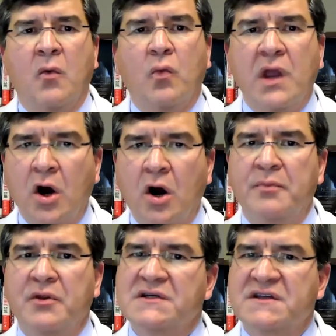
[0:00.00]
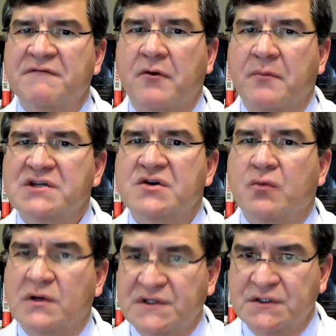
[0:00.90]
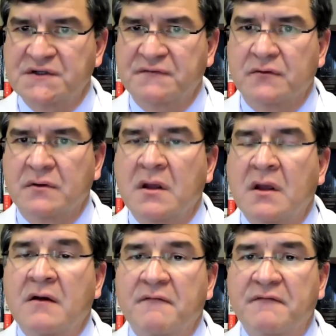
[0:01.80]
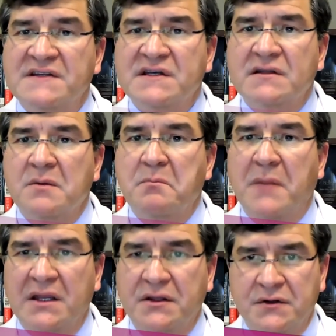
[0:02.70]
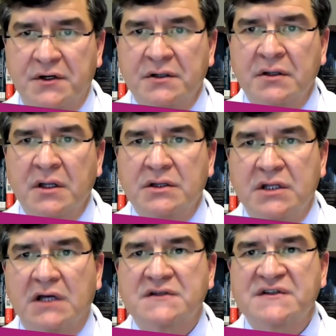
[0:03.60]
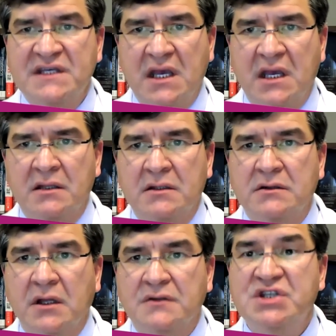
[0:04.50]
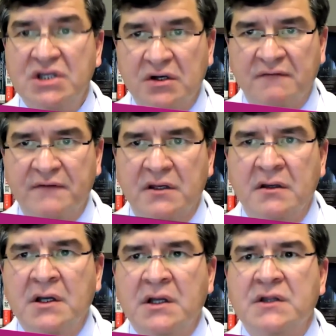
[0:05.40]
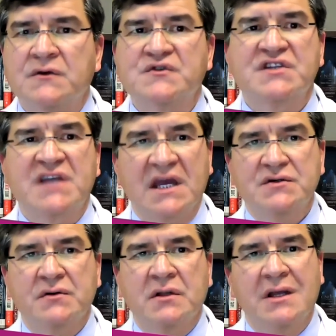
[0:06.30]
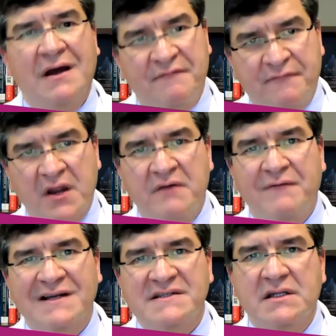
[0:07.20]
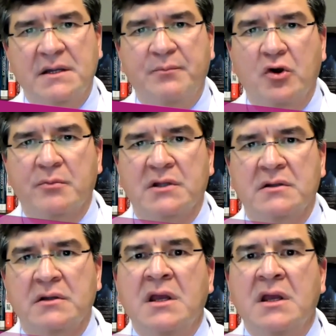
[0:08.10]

We hope this information was useful. Visit myturn.ca.gov to schedule a free vaccine appointment.